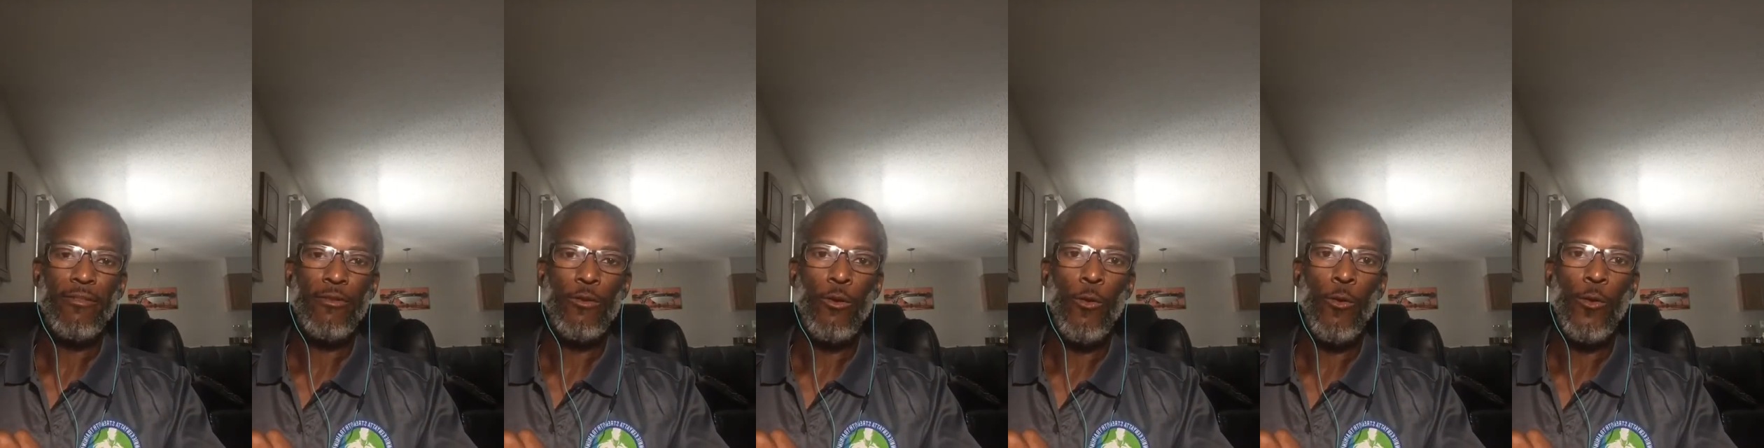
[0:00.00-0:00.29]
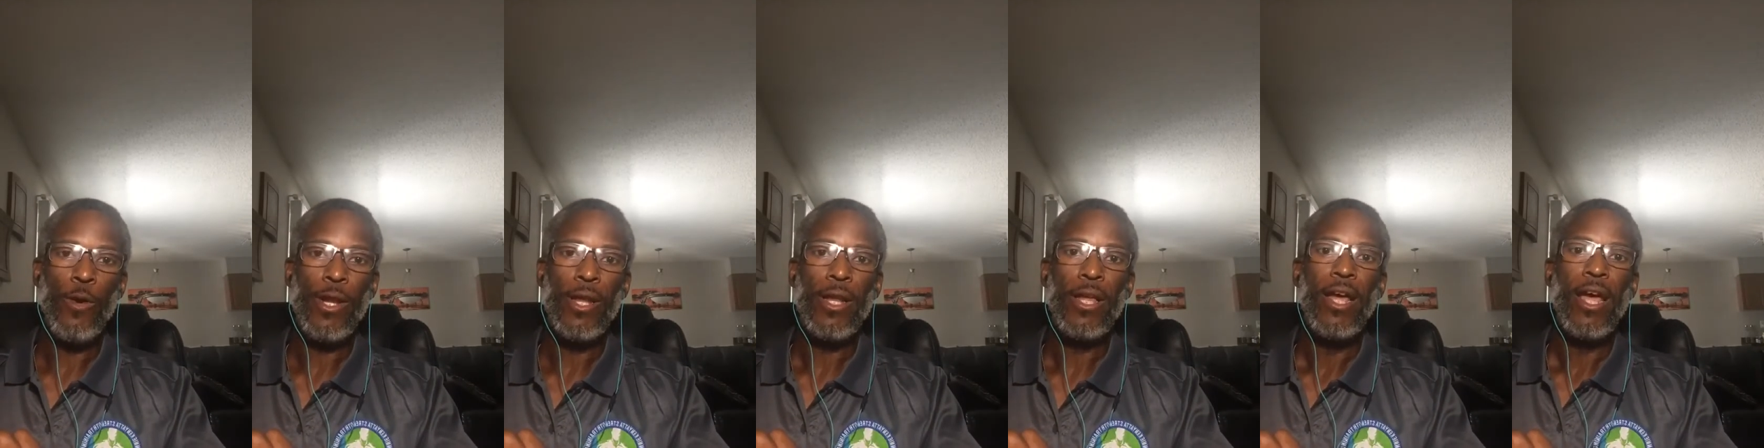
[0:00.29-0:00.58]

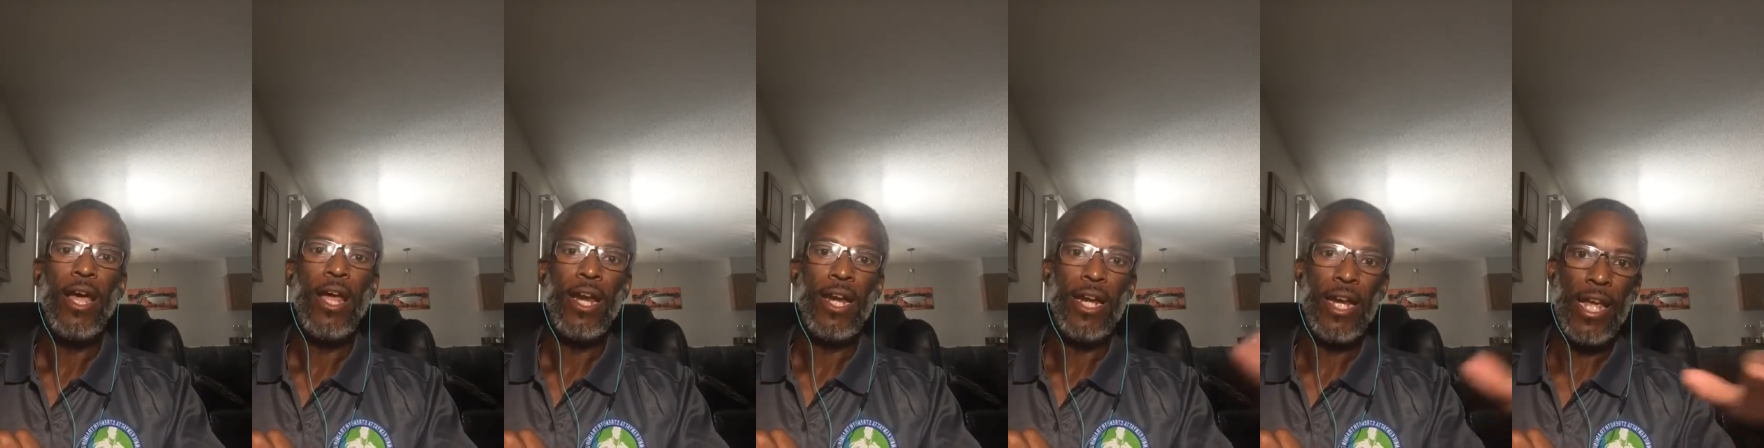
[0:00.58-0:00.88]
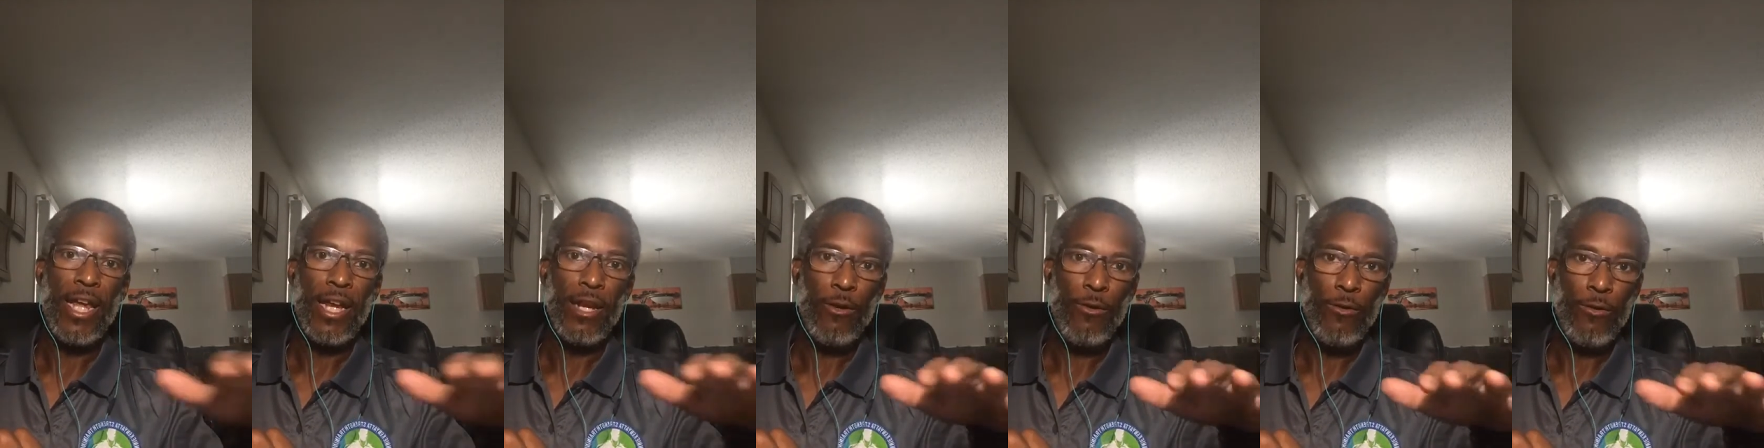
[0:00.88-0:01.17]
story
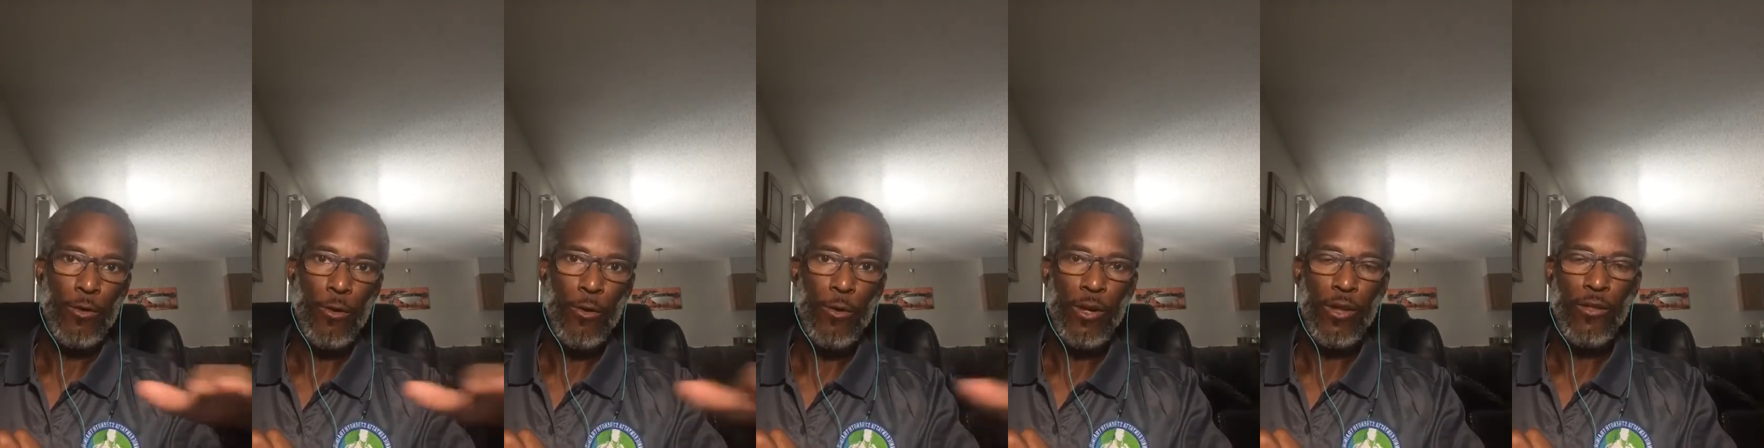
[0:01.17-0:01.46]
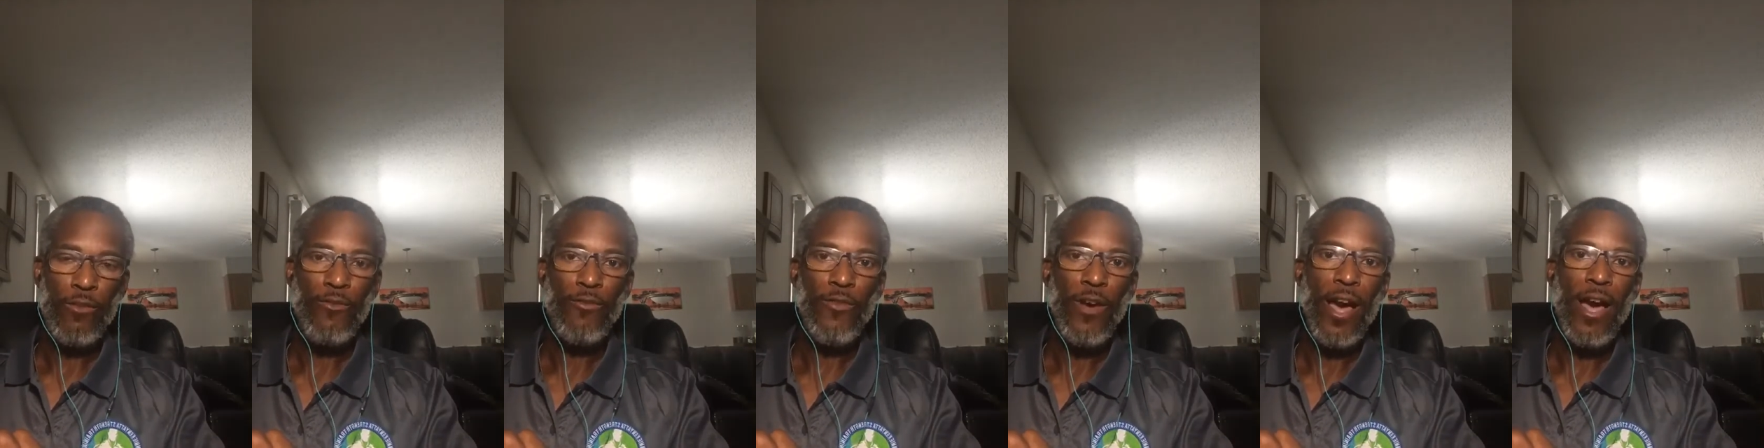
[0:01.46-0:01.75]
later during
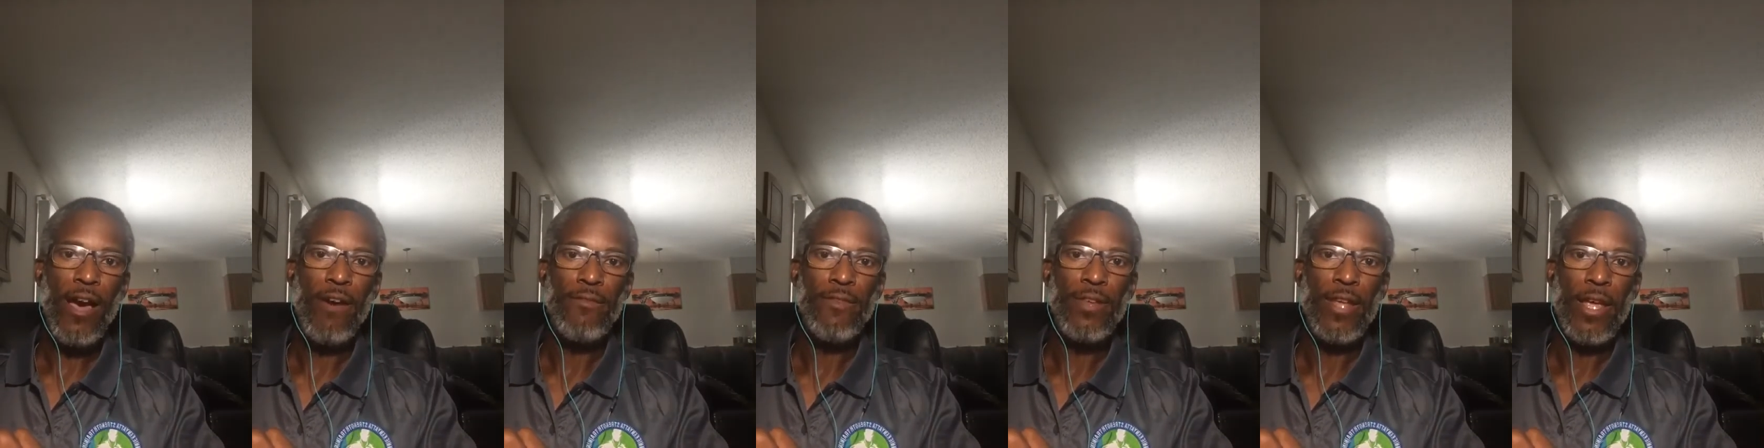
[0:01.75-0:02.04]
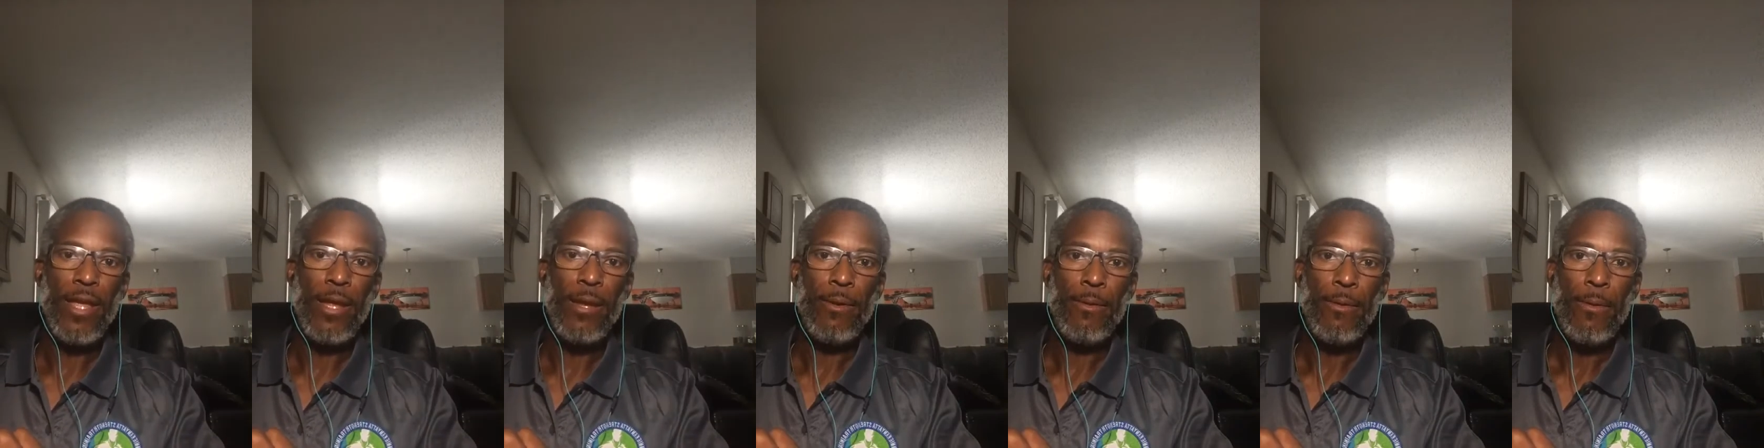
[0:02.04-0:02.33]
this
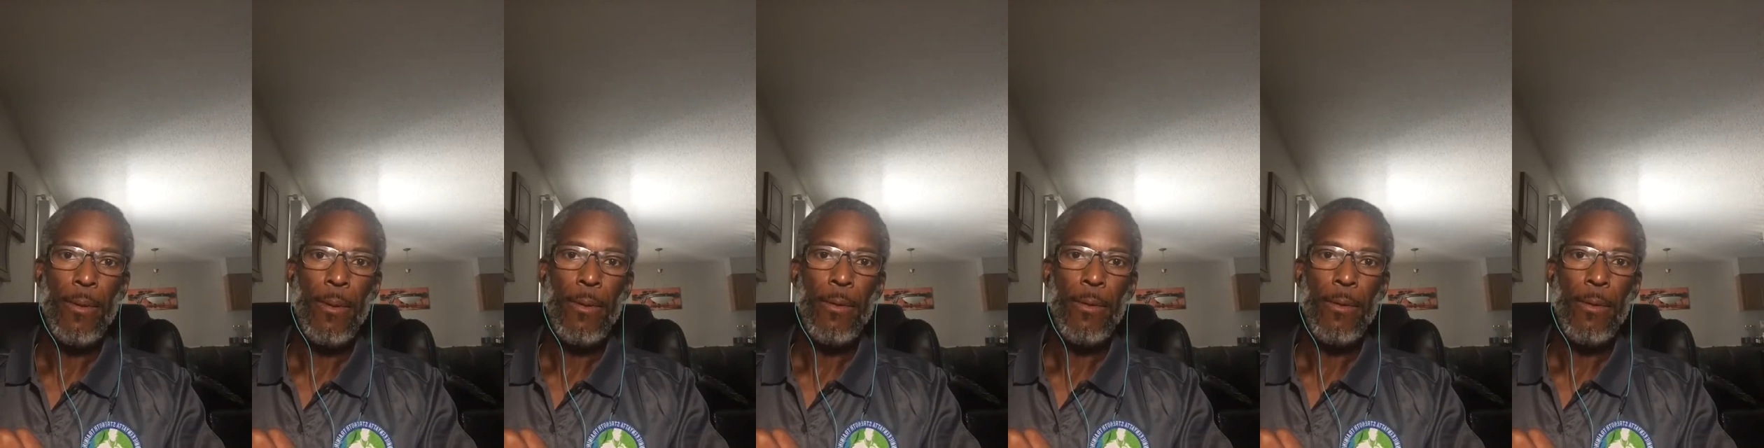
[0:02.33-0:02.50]
5-day